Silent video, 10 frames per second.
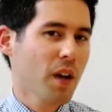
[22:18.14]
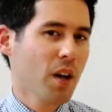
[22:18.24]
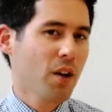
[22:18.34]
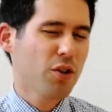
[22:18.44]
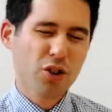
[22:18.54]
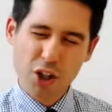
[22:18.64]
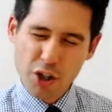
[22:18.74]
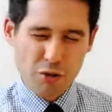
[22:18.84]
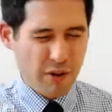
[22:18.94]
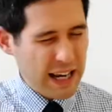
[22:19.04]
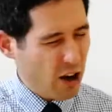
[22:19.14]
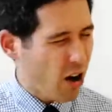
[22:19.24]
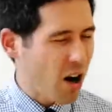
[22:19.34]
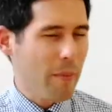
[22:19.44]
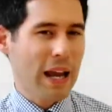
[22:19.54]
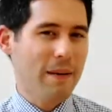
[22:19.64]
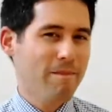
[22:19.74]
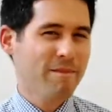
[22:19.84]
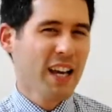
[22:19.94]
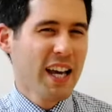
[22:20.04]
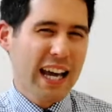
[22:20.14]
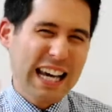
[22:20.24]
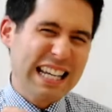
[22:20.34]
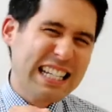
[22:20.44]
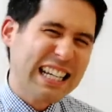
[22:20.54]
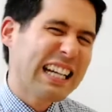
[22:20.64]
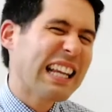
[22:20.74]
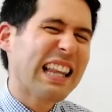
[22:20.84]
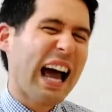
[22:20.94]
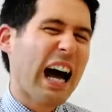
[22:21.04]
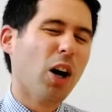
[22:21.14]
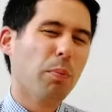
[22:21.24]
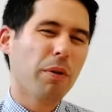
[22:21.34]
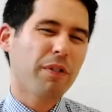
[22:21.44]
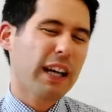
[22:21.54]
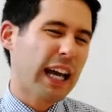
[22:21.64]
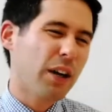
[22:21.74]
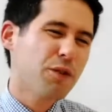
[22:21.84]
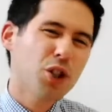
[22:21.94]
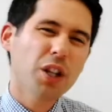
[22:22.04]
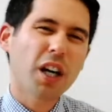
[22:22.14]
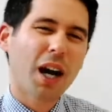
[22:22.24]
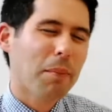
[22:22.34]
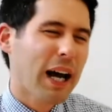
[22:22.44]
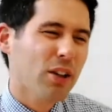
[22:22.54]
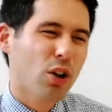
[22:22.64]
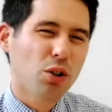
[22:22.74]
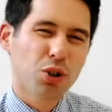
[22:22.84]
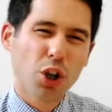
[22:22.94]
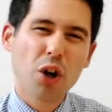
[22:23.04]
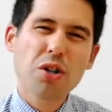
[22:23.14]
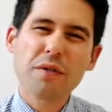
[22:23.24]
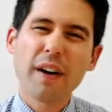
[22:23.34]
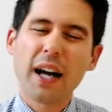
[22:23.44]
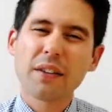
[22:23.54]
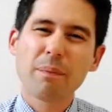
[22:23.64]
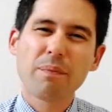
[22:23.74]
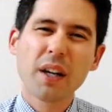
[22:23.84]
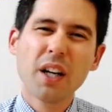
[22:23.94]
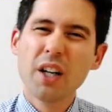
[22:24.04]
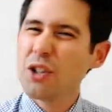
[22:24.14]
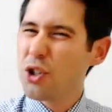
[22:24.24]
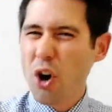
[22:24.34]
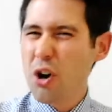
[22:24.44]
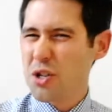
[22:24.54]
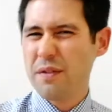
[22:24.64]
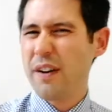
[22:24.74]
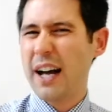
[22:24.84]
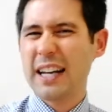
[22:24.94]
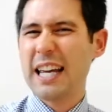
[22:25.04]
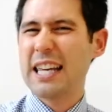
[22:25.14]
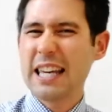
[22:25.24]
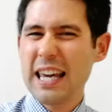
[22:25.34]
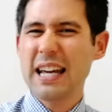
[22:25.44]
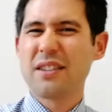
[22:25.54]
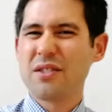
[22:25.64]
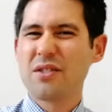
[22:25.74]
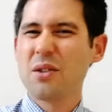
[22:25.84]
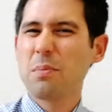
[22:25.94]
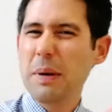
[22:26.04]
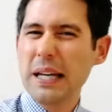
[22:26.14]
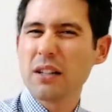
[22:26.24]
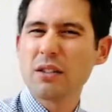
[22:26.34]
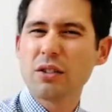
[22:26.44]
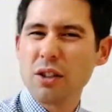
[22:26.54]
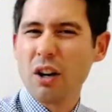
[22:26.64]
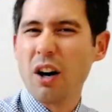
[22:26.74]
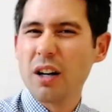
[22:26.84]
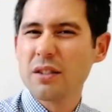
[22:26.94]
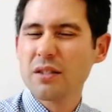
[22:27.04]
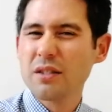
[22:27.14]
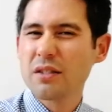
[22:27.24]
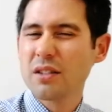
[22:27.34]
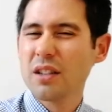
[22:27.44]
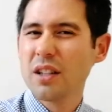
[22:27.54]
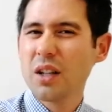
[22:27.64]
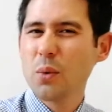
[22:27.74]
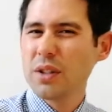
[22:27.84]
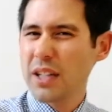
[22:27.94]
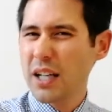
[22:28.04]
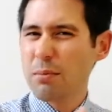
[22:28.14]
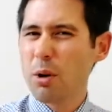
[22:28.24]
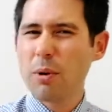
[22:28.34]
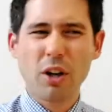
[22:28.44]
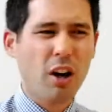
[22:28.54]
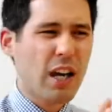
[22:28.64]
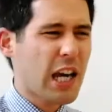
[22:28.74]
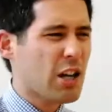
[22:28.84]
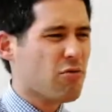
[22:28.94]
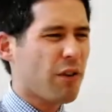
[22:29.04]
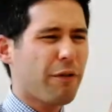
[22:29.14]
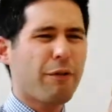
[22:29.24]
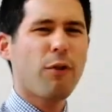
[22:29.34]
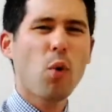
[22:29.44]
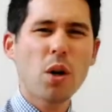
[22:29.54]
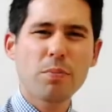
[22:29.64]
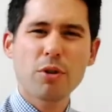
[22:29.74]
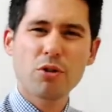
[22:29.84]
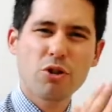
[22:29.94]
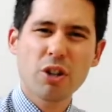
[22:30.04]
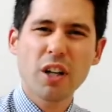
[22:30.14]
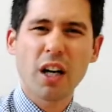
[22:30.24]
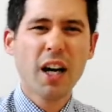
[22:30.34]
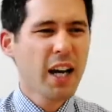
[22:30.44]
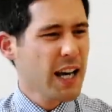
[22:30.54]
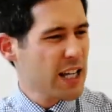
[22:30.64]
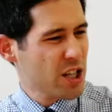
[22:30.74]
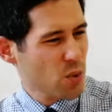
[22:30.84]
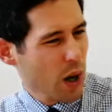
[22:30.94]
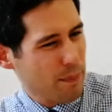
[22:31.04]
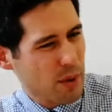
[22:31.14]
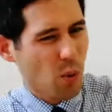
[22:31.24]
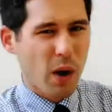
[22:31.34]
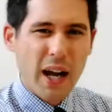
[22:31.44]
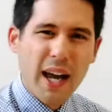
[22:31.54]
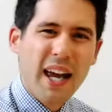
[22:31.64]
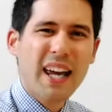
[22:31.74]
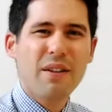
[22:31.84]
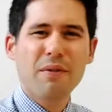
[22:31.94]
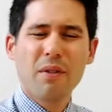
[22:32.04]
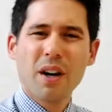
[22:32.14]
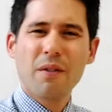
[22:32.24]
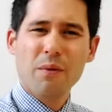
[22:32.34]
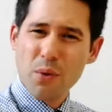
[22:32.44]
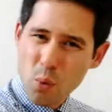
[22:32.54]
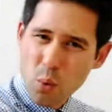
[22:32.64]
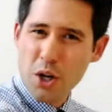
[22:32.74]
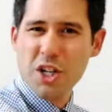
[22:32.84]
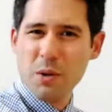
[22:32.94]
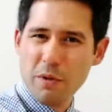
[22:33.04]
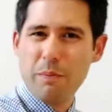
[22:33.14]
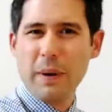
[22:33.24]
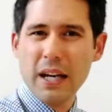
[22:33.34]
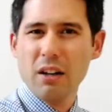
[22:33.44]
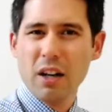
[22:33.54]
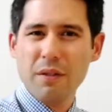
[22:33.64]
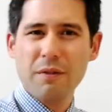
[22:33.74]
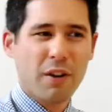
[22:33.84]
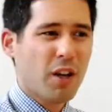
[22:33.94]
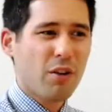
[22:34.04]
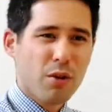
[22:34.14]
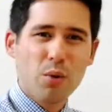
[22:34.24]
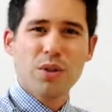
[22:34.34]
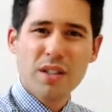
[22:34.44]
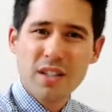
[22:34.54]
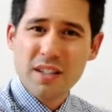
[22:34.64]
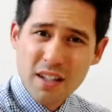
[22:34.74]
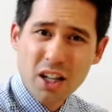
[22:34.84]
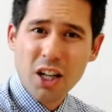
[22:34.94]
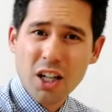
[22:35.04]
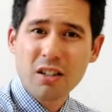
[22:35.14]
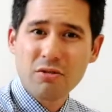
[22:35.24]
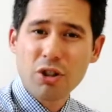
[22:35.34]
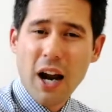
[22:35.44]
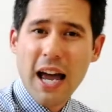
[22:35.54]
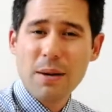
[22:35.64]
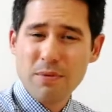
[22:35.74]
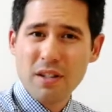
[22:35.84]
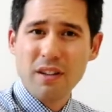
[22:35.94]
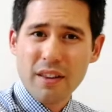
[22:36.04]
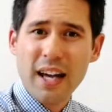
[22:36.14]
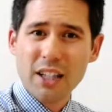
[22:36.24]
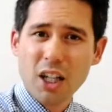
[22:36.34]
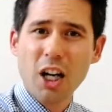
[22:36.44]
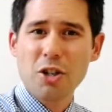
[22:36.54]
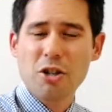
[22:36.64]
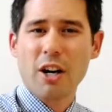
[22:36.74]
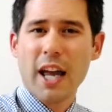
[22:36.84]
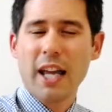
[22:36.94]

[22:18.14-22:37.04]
who's got a great army, he's going to need the help of the king of Judah, a man called Jehoshaphat. Jehoshaphat hates the Baal gods. We'll see in a moment how he has reformed Judah. He swept away the worship of Baal out of those tribes in that country.